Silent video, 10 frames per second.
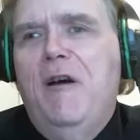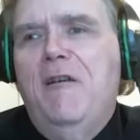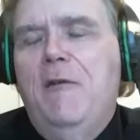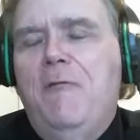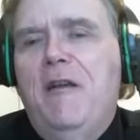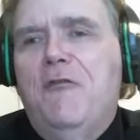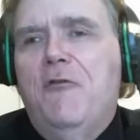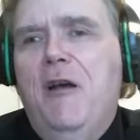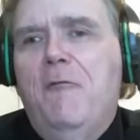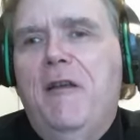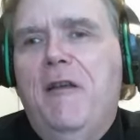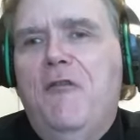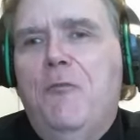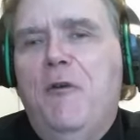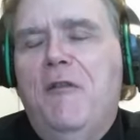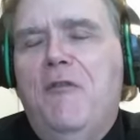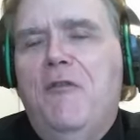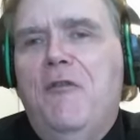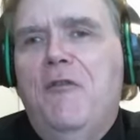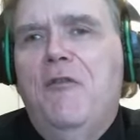living and traveling
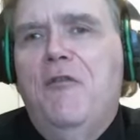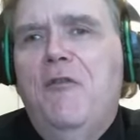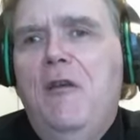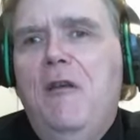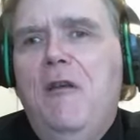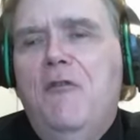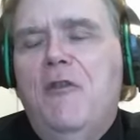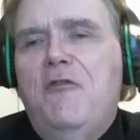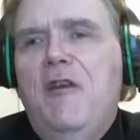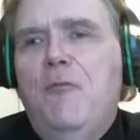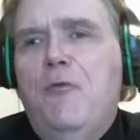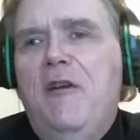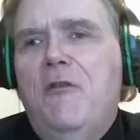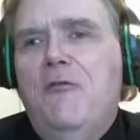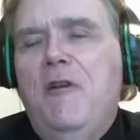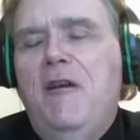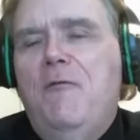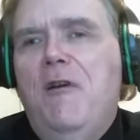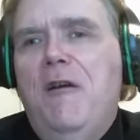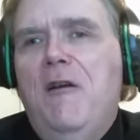expenses, such as plane or
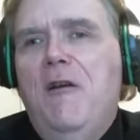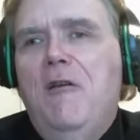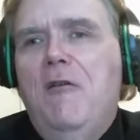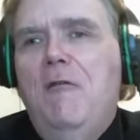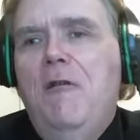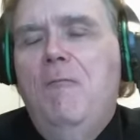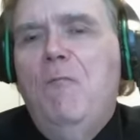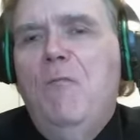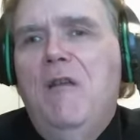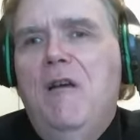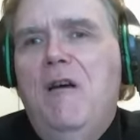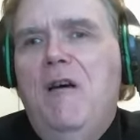train fare,